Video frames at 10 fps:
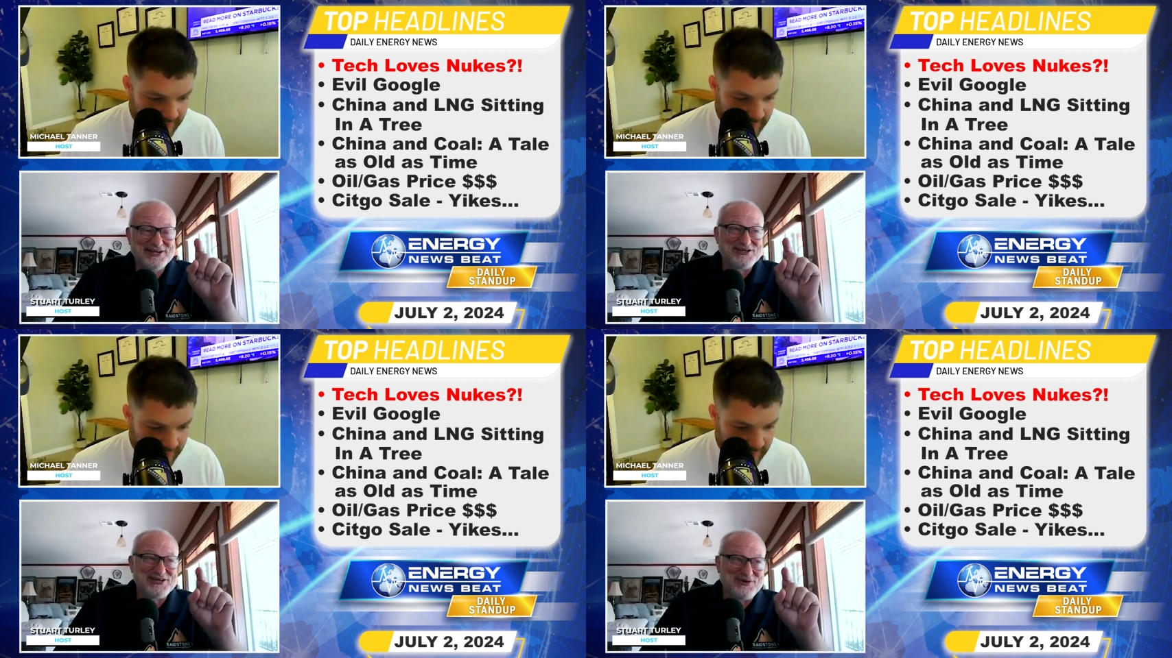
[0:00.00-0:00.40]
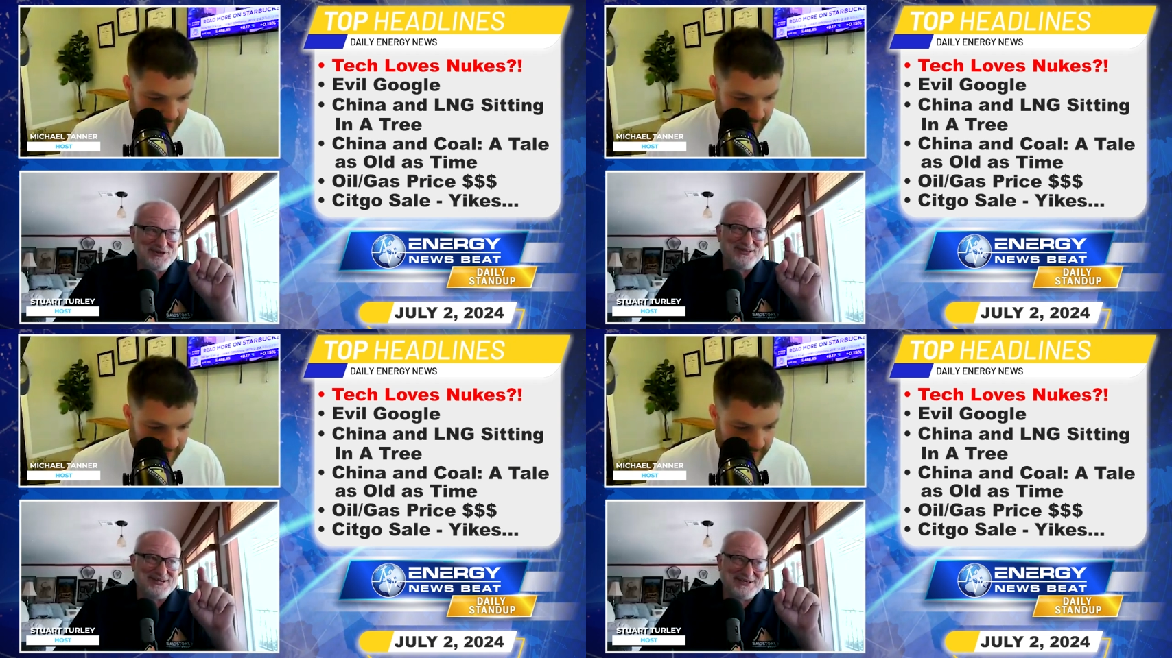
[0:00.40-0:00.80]
Speaker 1: could go
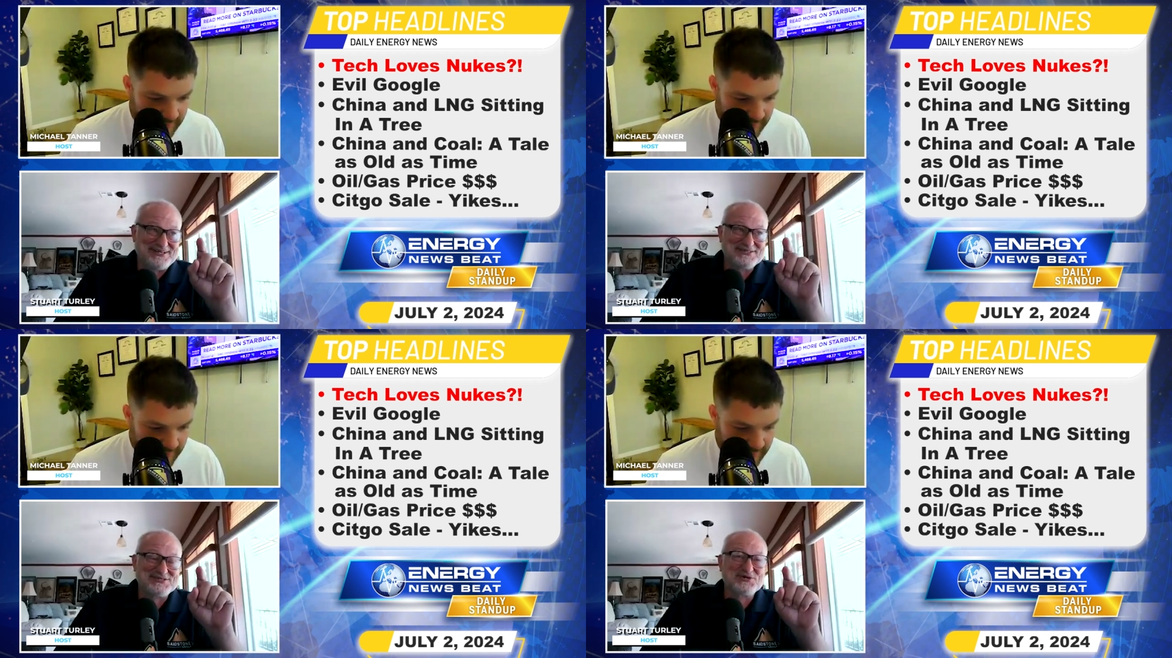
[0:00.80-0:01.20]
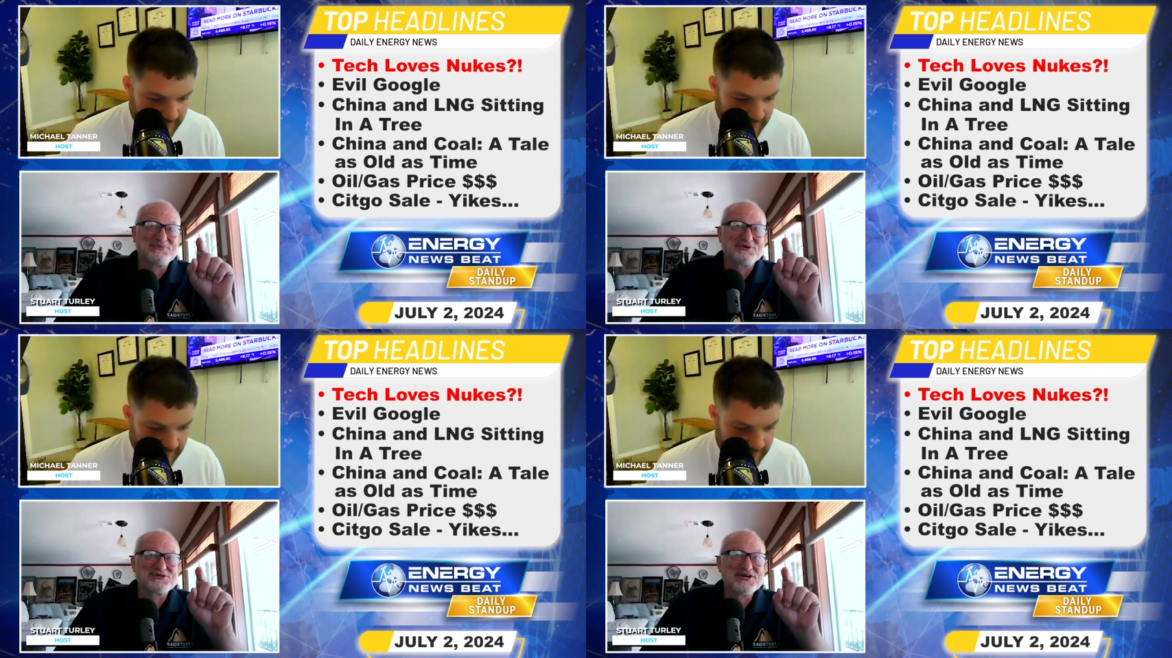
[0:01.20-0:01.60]
to the
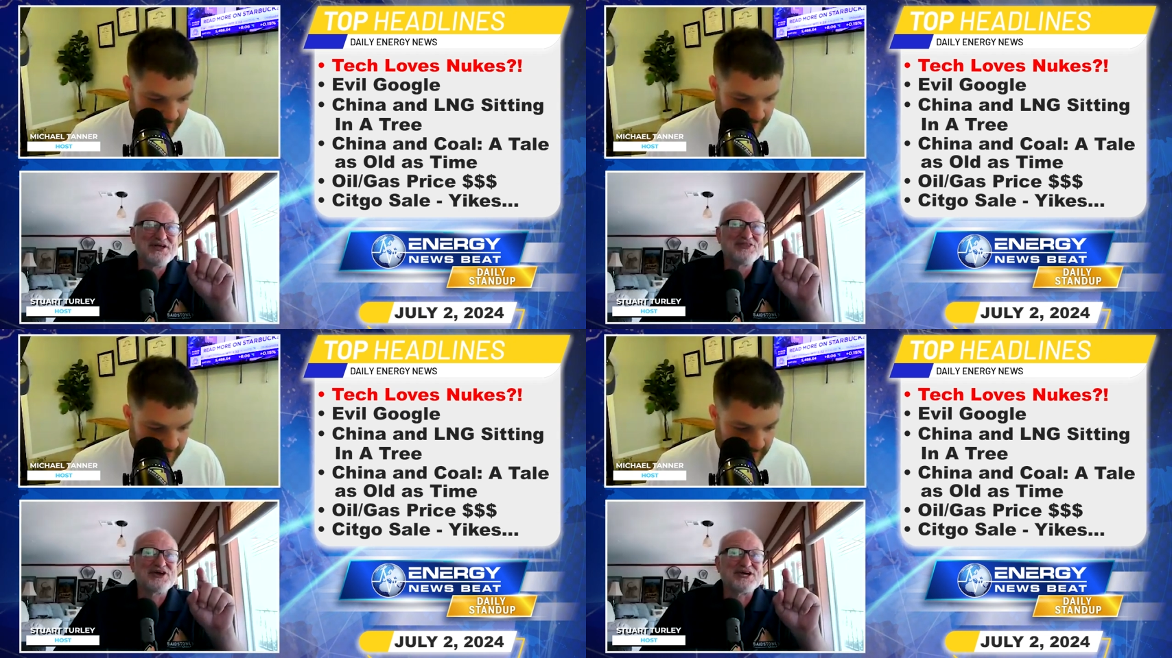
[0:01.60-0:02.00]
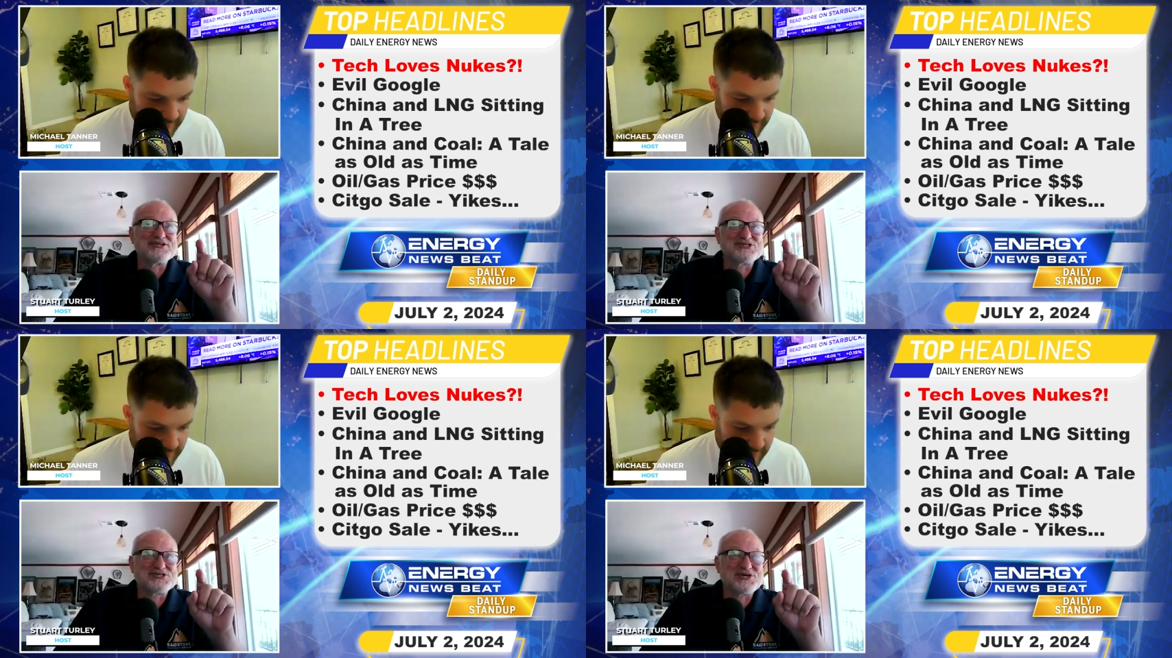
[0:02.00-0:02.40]
consumers. The
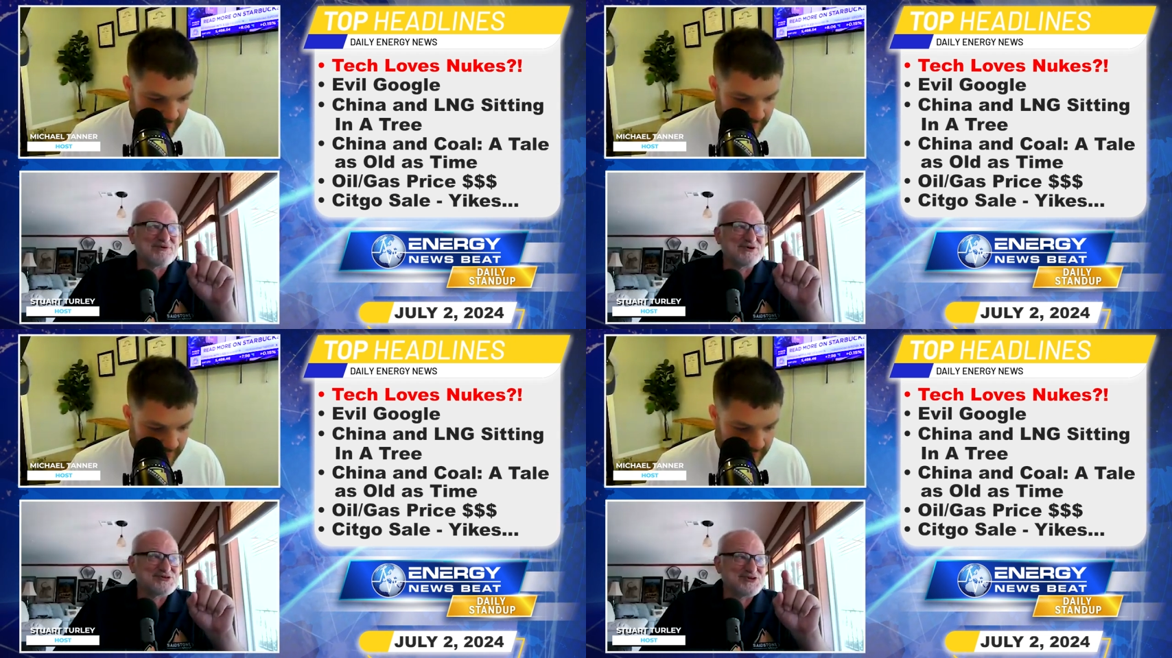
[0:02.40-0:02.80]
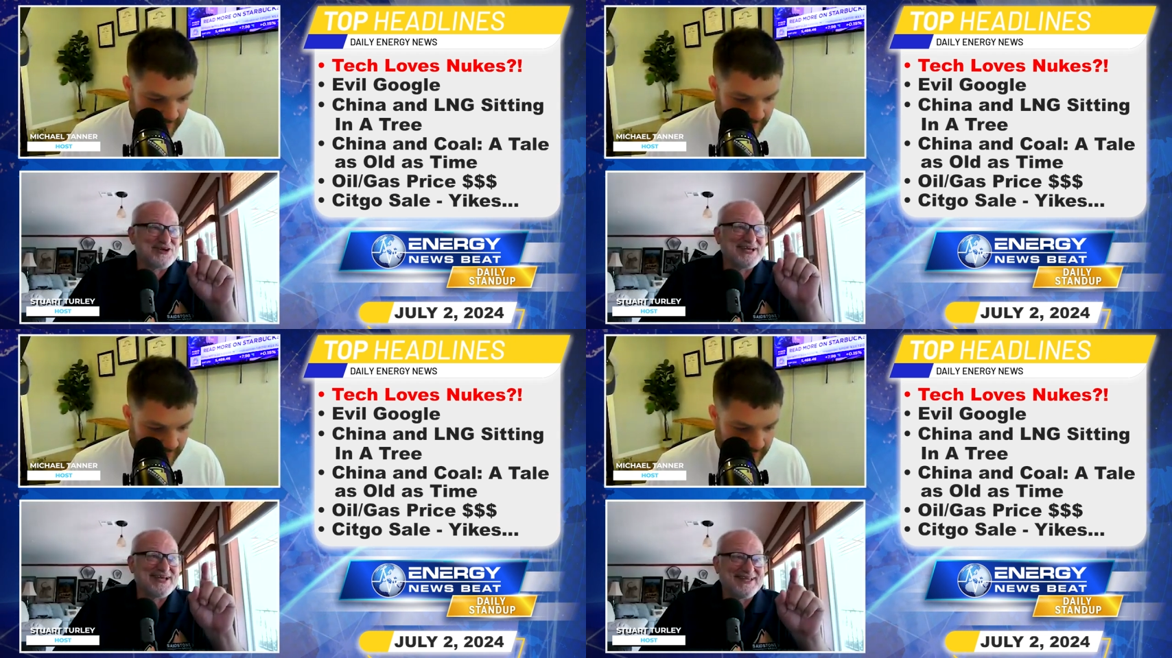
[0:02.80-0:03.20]
consumers are
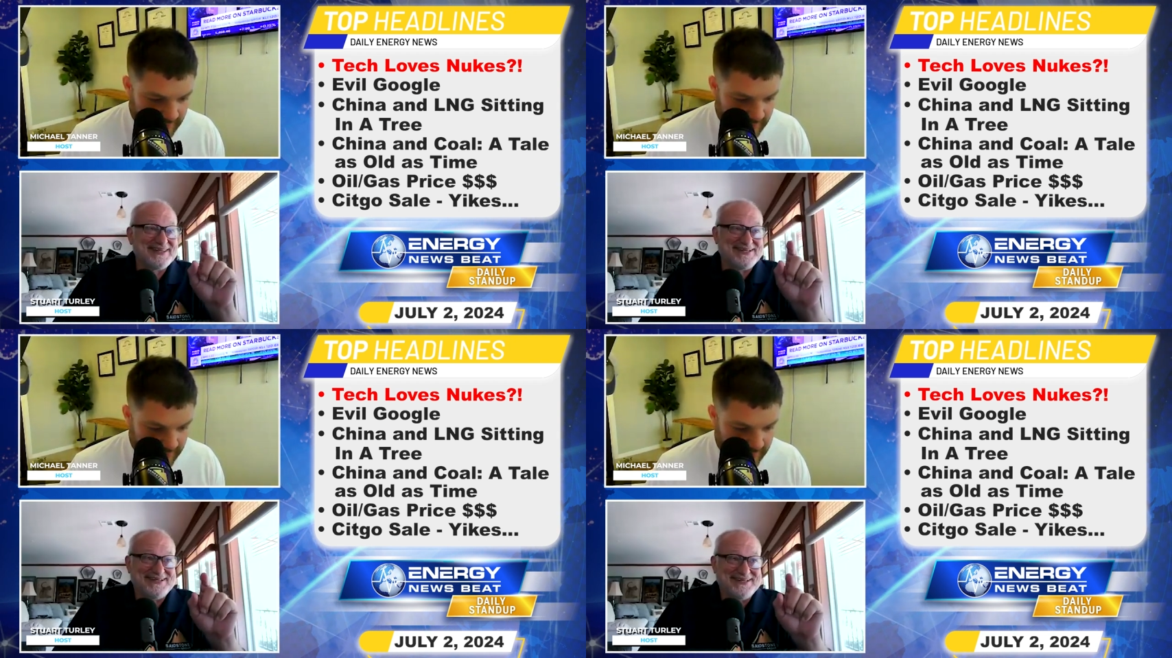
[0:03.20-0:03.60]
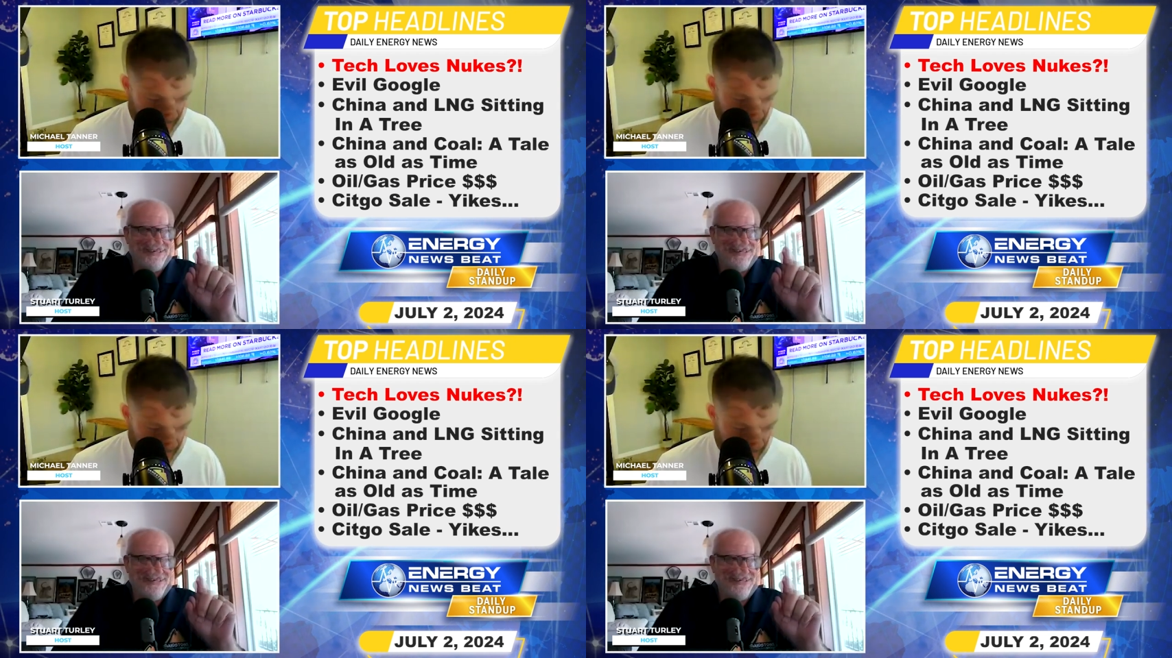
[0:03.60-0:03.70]
getting that.